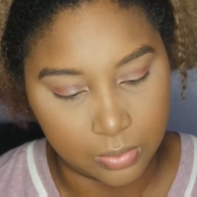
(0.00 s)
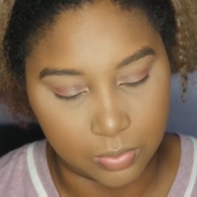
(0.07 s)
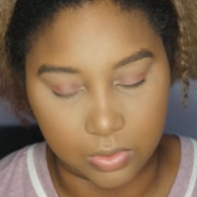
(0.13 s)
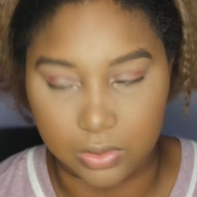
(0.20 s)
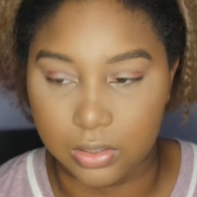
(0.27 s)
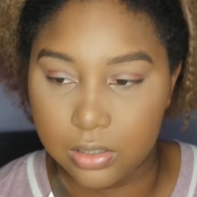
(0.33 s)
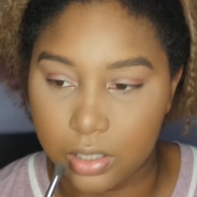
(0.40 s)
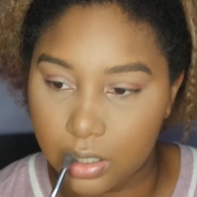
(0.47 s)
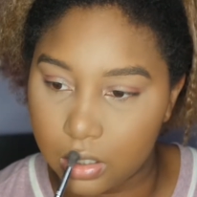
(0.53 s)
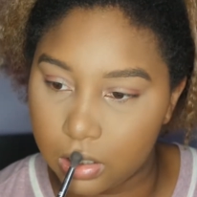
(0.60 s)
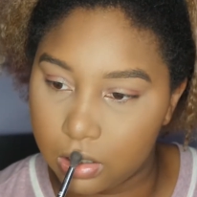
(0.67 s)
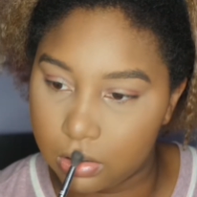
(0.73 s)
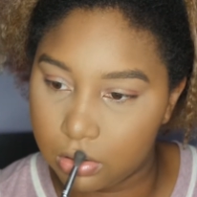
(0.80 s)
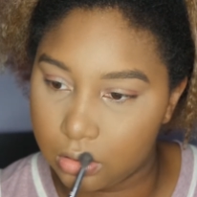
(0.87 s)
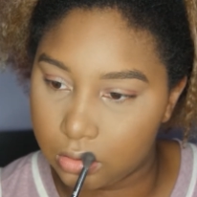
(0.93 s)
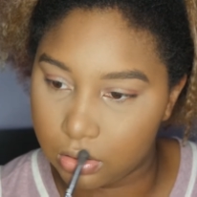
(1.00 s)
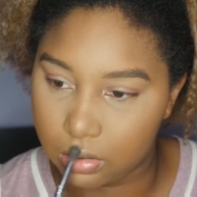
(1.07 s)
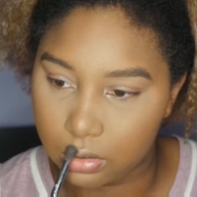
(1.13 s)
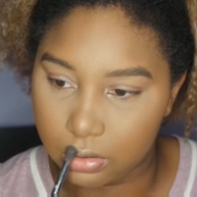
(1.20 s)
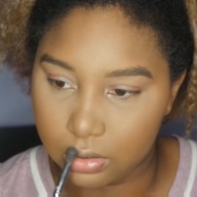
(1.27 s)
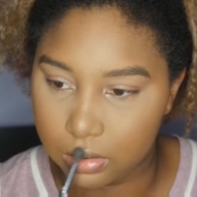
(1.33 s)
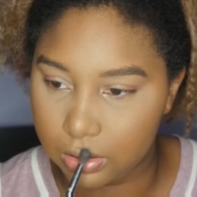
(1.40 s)
I'm just going to take a little
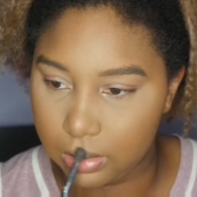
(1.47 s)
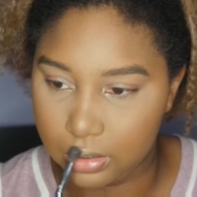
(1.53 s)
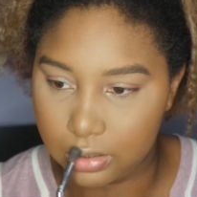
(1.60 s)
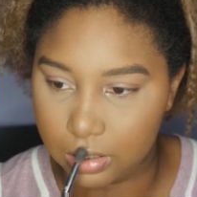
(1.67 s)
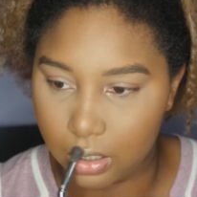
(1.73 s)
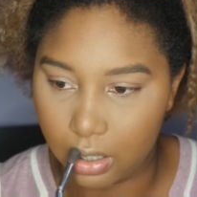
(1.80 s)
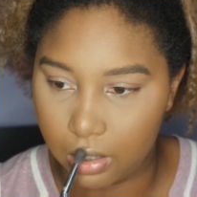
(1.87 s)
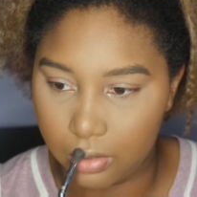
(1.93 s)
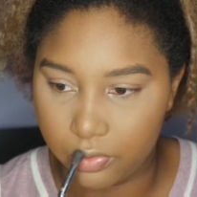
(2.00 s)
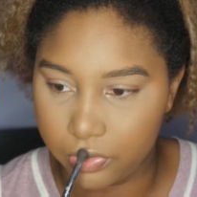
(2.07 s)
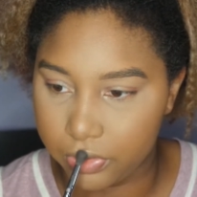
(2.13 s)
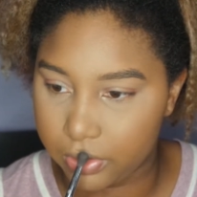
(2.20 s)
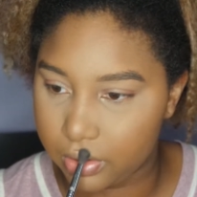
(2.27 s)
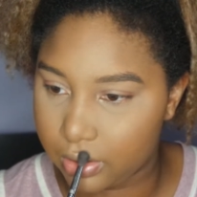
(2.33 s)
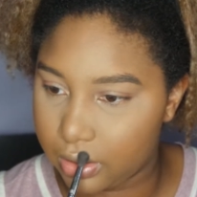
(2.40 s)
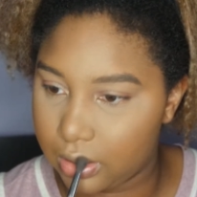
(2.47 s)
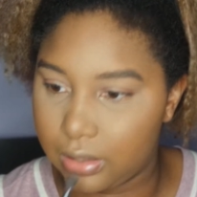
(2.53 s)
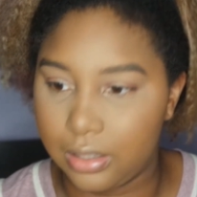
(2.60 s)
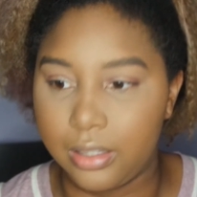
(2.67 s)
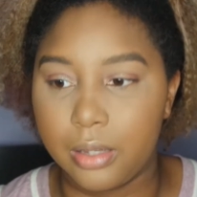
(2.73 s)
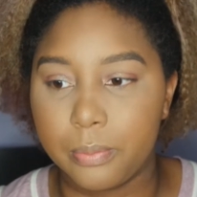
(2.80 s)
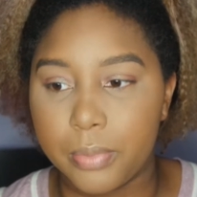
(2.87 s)
or on the top
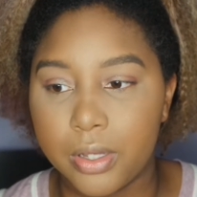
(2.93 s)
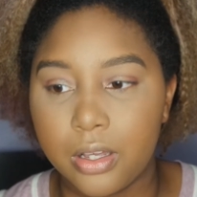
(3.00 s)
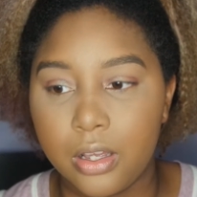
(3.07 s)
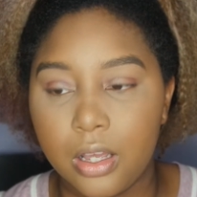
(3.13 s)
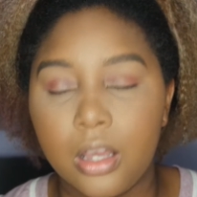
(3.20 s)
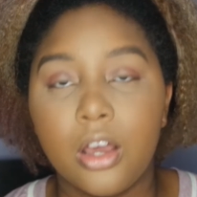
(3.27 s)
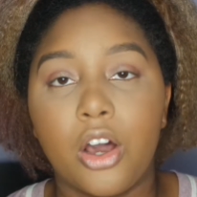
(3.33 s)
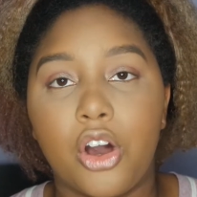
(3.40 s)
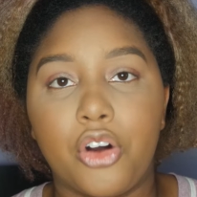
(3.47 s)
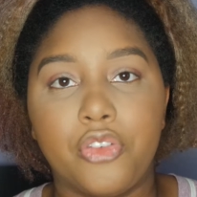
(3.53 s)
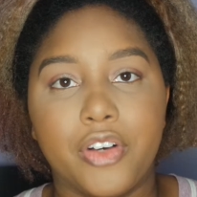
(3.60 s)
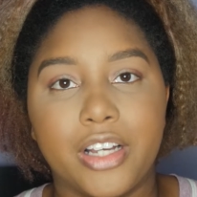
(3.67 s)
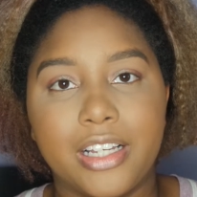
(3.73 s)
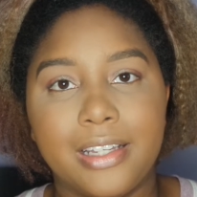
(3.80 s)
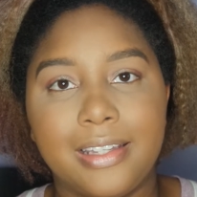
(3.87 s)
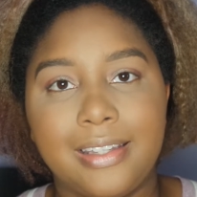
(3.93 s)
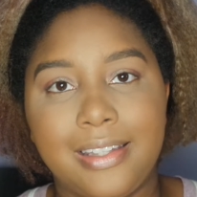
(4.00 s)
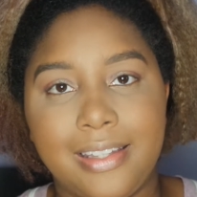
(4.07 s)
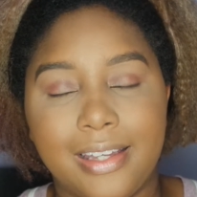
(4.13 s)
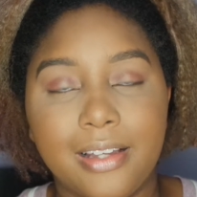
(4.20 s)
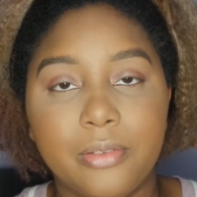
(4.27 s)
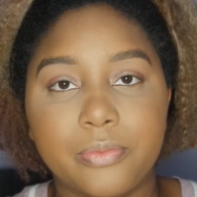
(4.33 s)
lip over
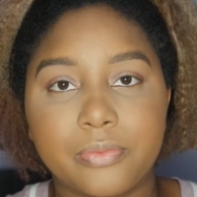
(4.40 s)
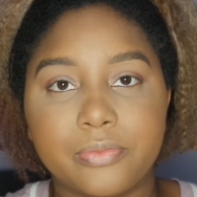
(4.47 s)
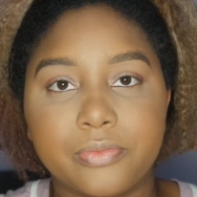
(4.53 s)
here.